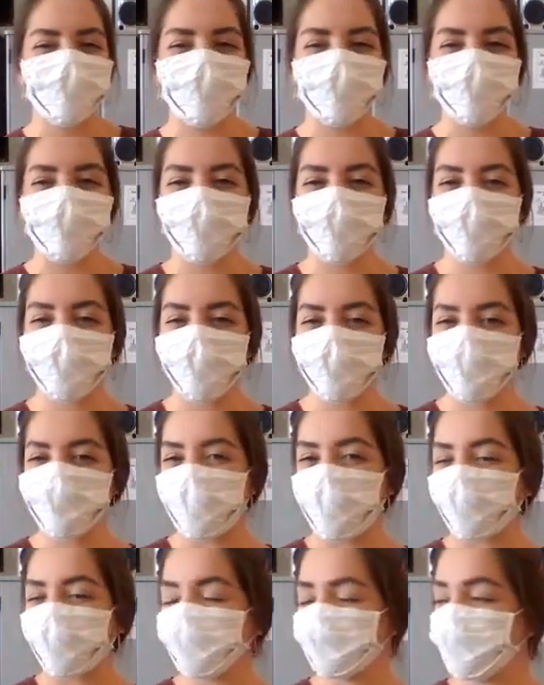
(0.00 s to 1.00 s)
throughout this
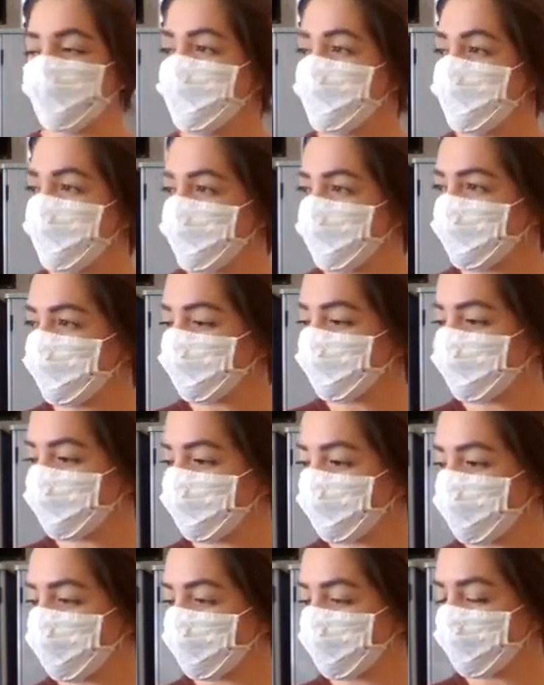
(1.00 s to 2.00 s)
practice.
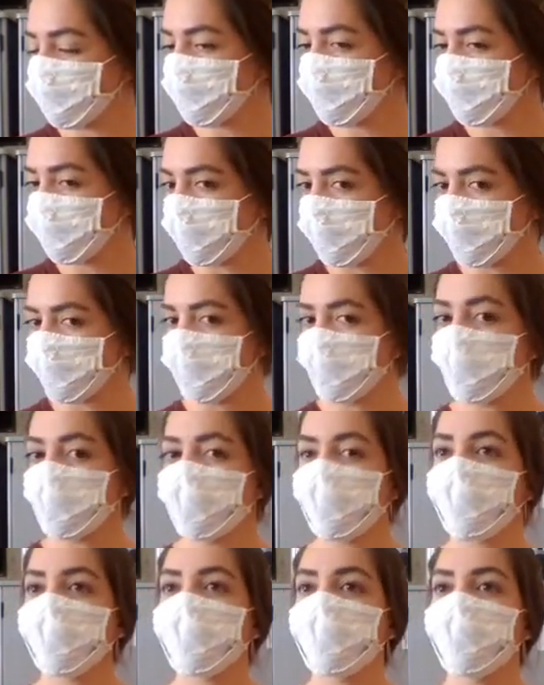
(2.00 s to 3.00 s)
We
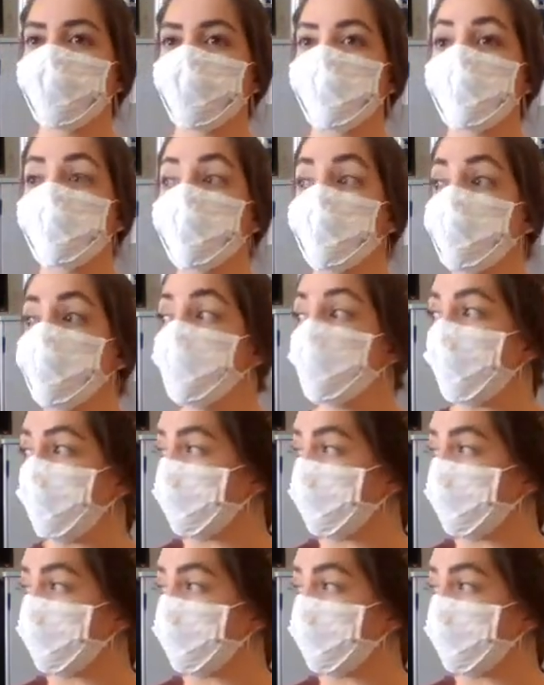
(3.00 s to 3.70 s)
will hear 2